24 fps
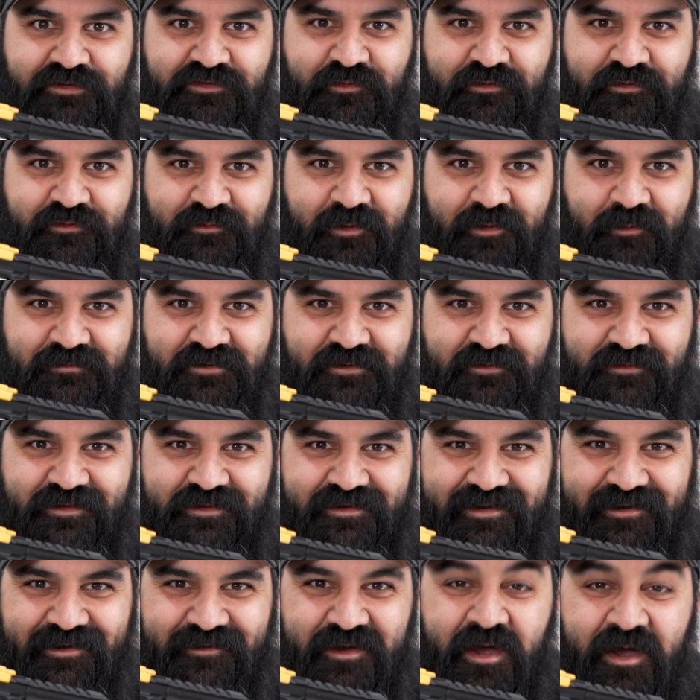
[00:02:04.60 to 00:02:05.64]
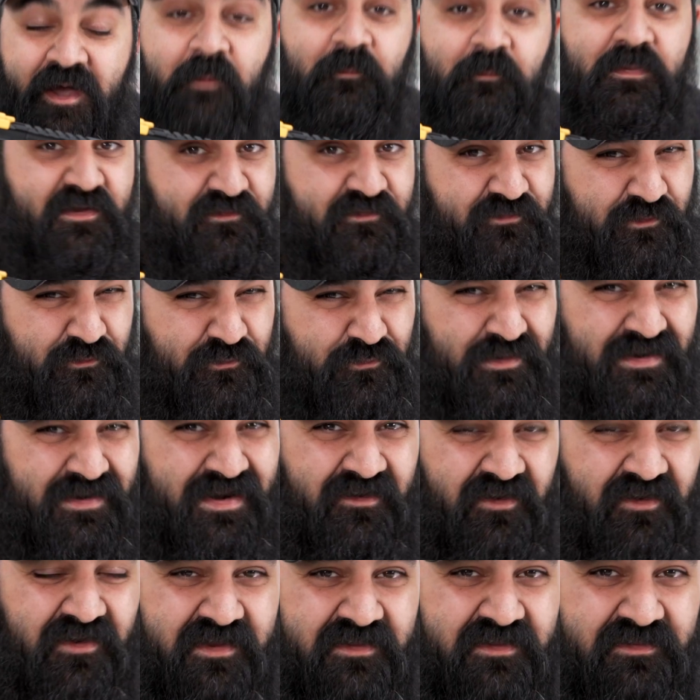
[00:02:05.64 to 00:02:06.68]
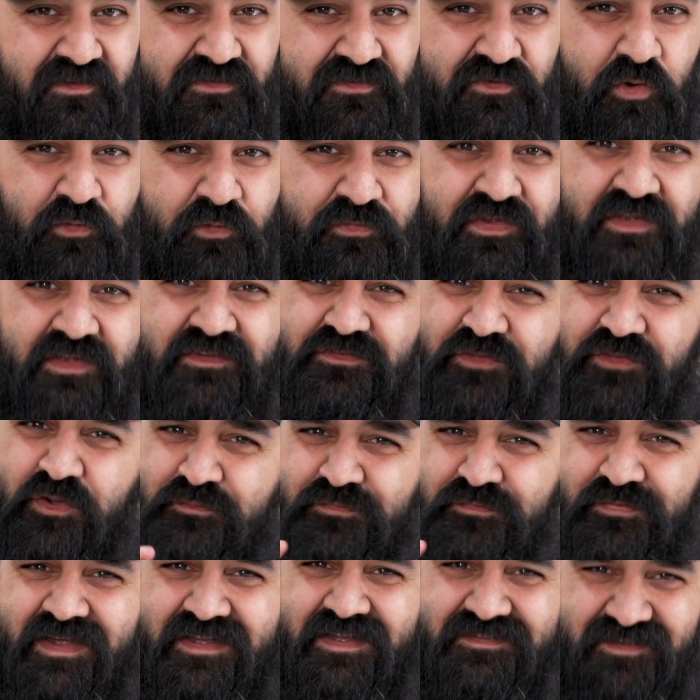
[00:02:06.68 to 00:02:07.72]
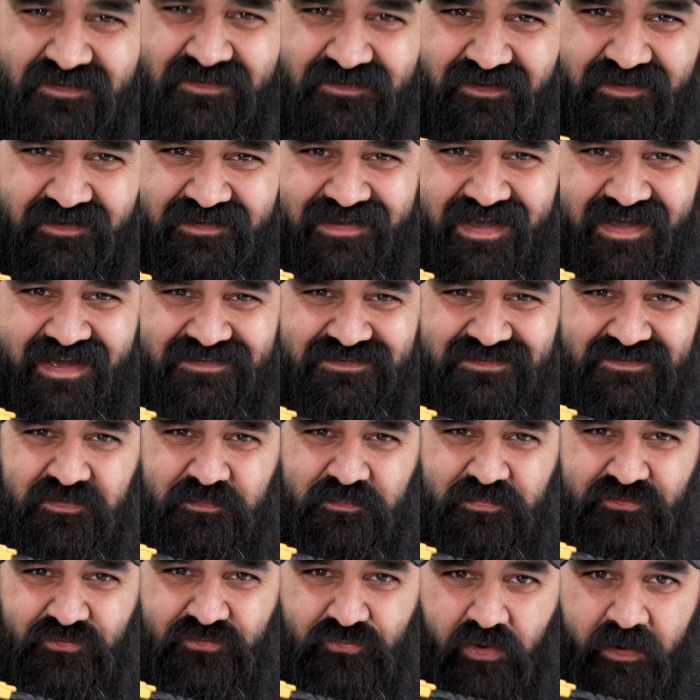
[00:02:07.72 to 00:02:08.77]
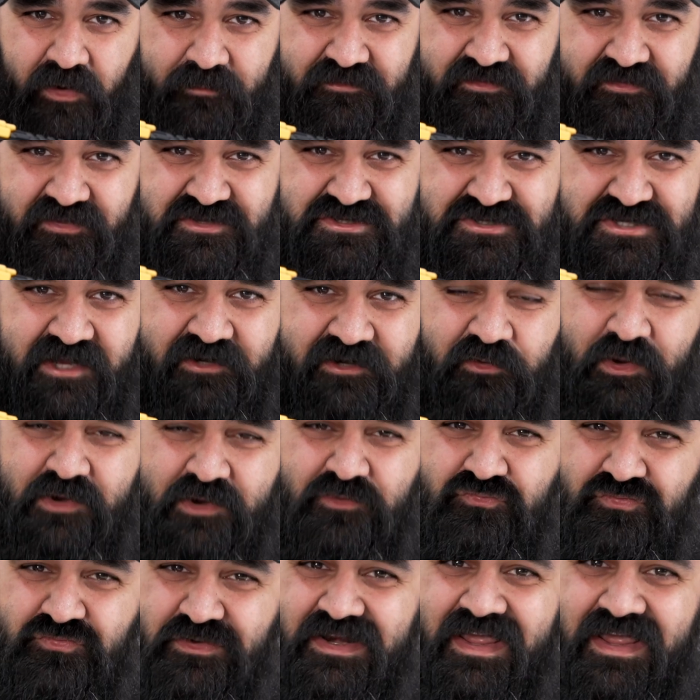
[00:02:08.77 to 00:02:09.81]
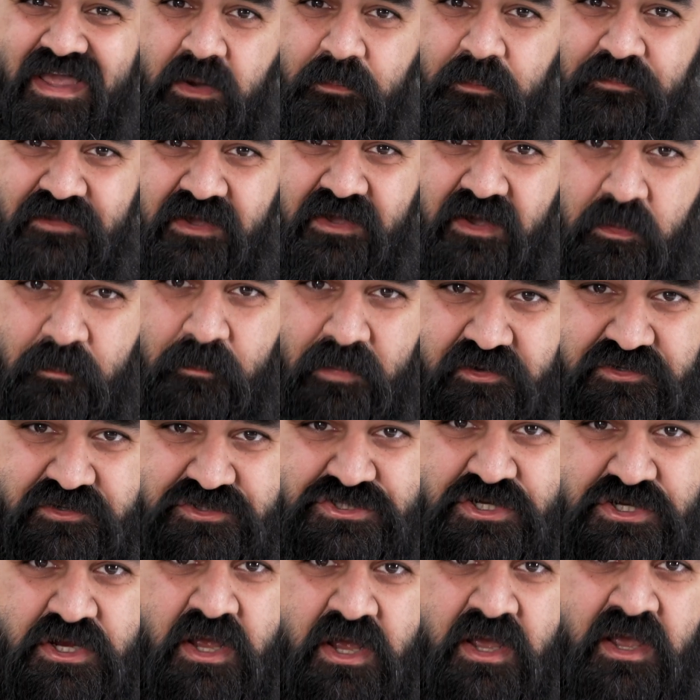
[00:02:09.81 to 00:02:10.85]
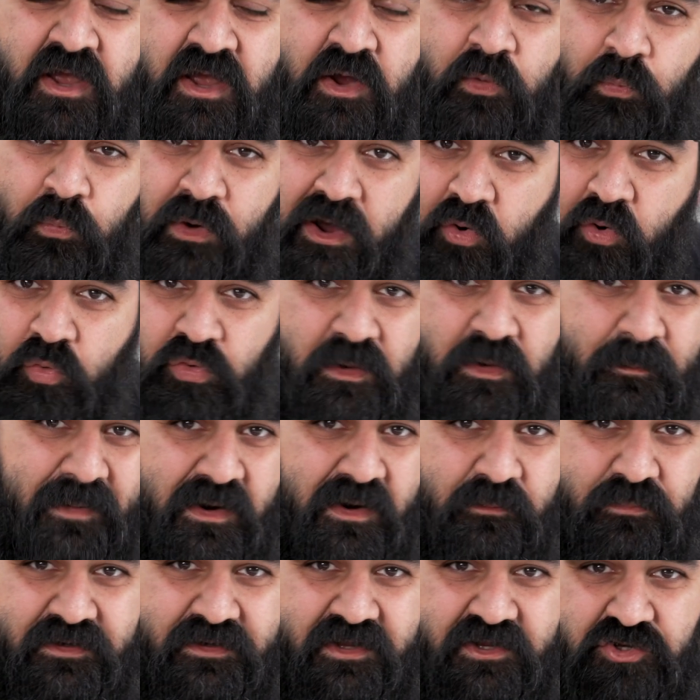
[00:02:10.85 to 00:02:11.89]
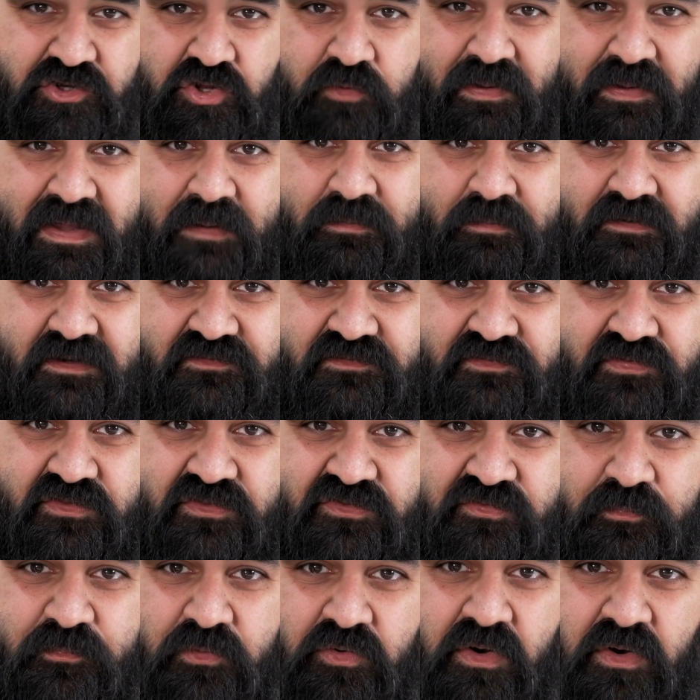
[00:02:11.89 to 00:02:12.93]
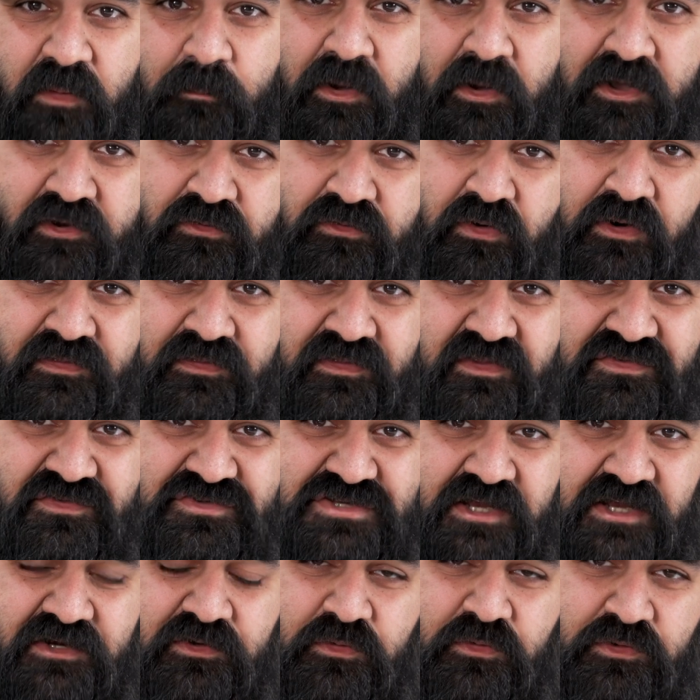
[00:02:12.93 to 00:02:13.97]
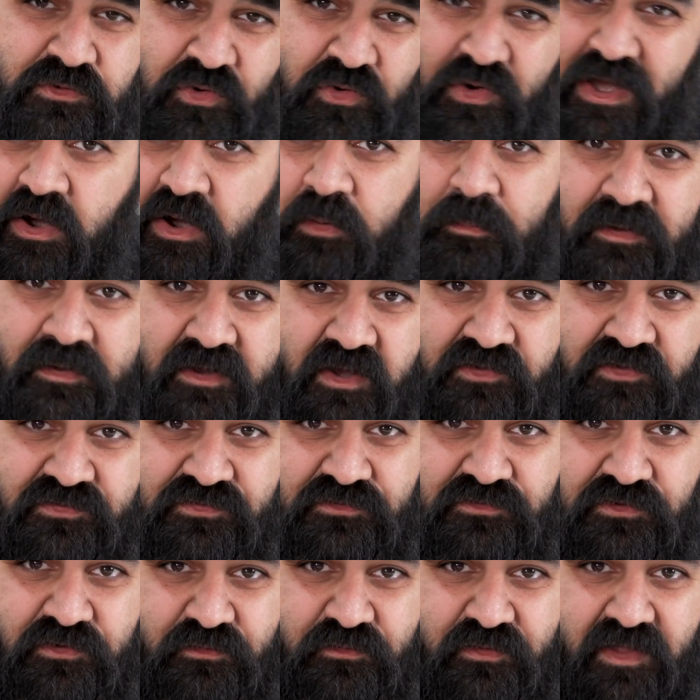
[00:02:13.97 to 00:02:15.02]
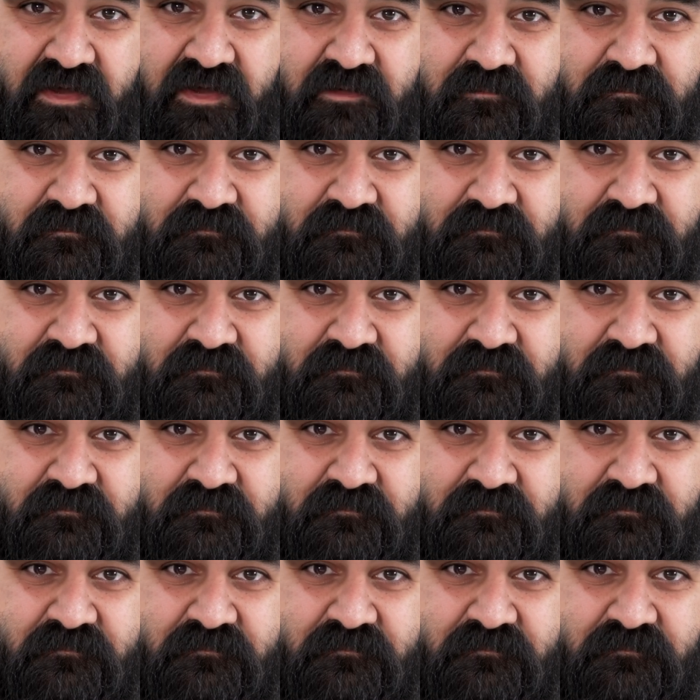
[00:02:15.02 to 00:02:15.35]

to interrupt your video, but if you're really liking this content, don't forget to like and subscribe to the channel. It really helps out a bunch. We're all about bringing new people into the sport, and by growing this channel, you're helping us do that.